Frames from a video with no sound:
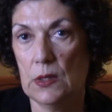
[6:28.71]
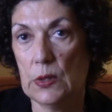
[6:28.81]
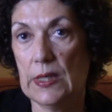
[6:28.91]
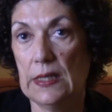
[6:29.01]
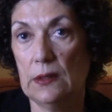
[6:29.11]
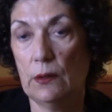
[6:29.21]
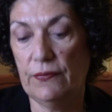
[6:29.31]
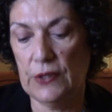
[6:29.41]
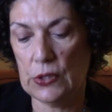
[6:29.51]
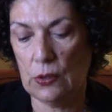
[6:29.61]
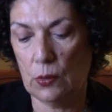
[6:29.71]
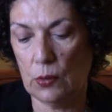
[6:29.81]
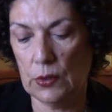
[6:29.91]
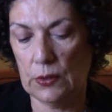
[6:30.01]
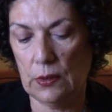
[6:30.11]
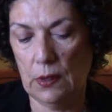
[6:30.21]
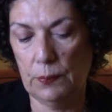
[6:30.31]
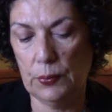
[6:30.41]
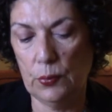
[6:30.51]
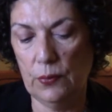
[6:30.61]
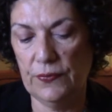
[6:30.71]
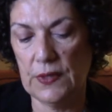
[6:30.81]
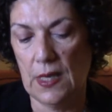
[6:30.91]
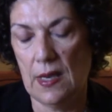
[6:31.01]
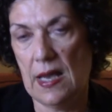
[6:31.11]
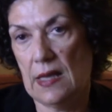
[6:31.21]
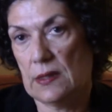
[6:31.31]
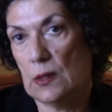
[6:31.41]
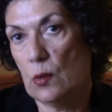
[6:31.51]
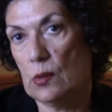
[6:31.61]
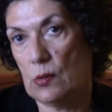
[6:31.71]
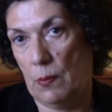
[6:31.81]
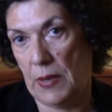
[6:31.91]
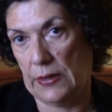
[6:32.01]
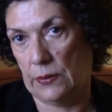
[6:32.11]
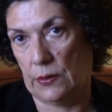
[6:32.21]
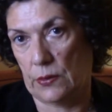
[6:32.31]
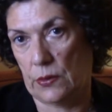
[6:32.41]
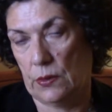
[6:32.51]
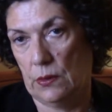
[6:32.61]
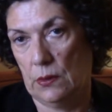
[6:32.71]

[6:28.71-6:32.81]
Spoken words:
to get an official order approved as local competitors.